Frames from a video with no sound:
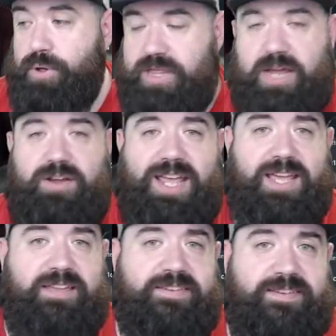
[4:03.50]
there
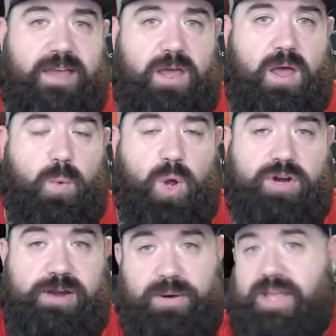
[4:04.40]
is a
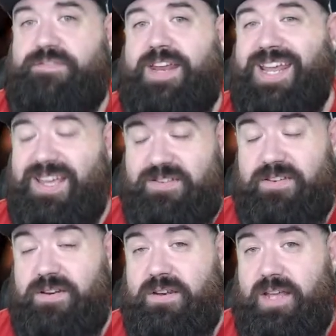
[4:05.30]
workaround if it
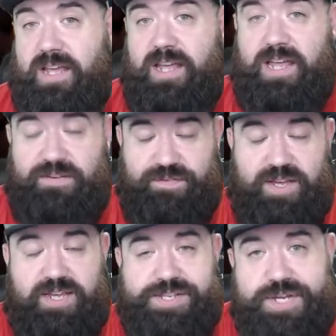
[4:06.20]
isn't, and if
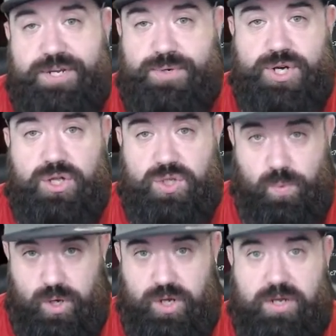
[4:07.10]
it continues not to
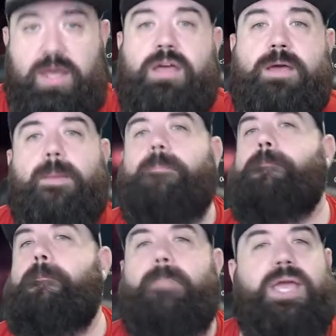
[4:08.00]
work.
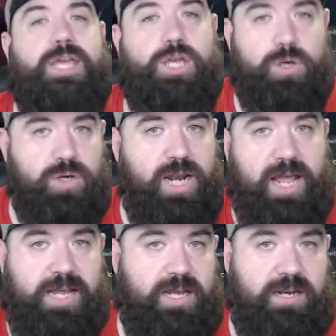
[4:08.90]
Make you
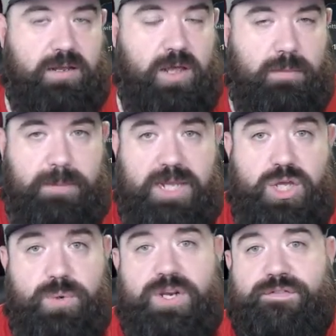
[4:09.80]

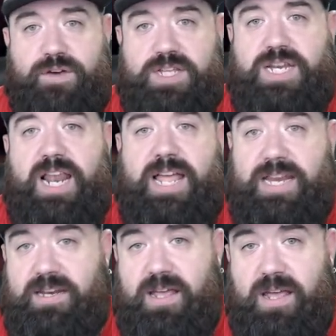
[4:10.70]
and your friend's
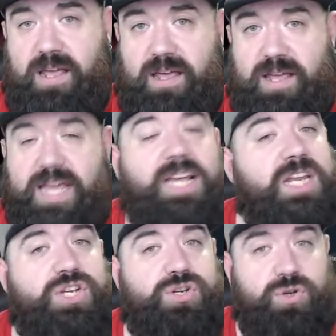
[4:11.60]
client
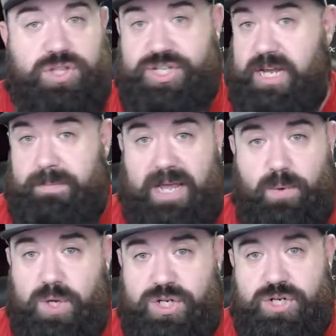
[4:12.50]
English or the same
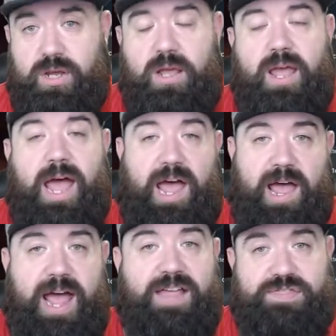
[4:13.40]
language,
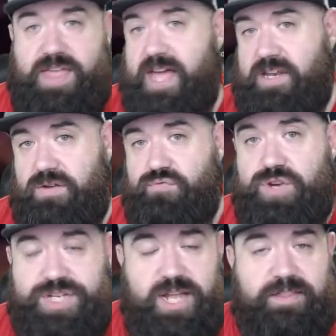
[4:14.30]
and then
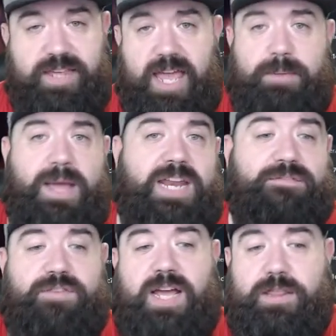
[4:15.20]
restart the game and
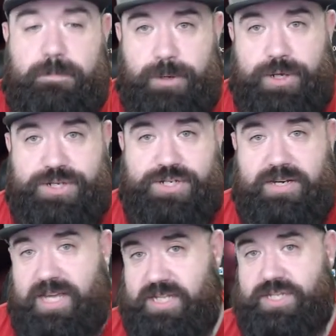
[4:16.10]
invite the person
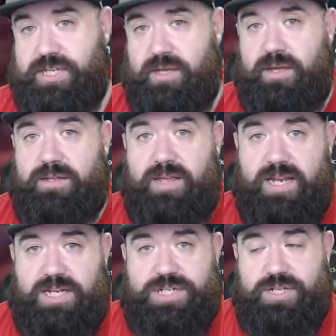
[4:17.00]
into
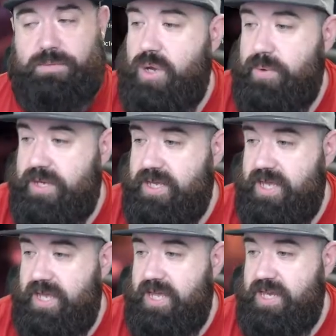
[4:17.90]
Elysium. Going
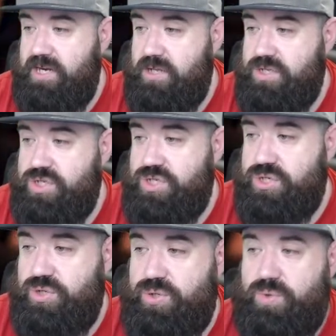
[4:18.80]

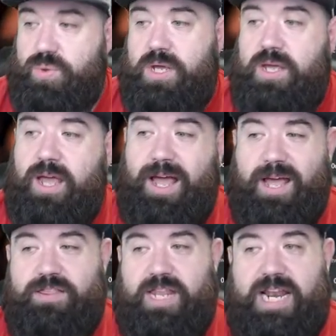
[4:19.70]
into
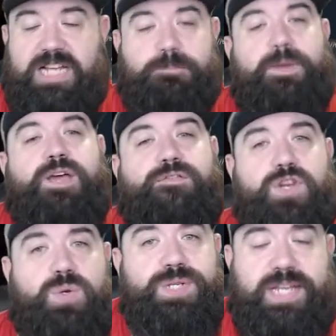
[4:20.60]
the last bit of
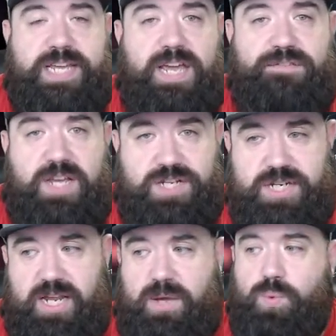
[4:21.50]
news they gave
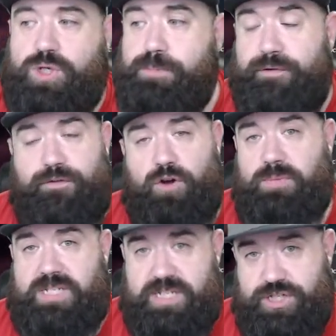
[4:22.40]
yesterday was
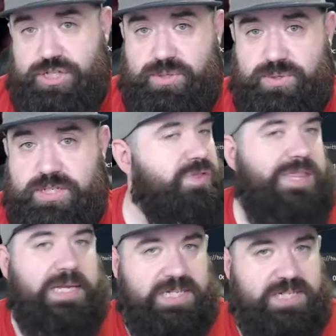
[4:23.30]
performance issues.
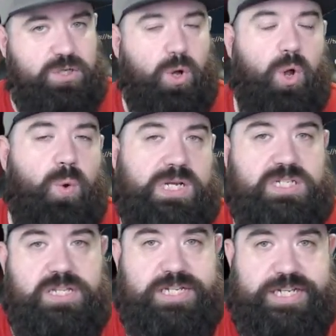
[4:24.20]
This is always
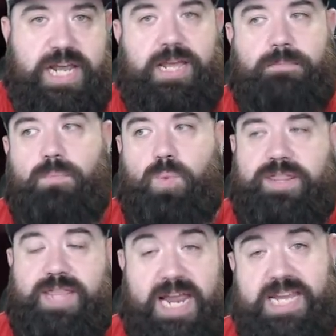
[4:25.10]
the same with
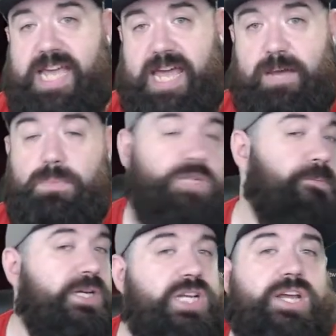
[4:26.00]
any game,
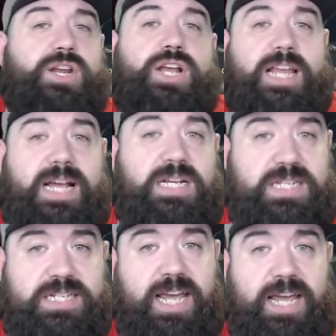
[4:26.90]
especially an early
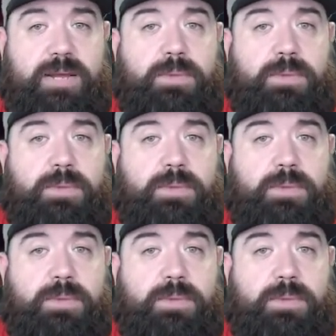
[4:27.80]
access game,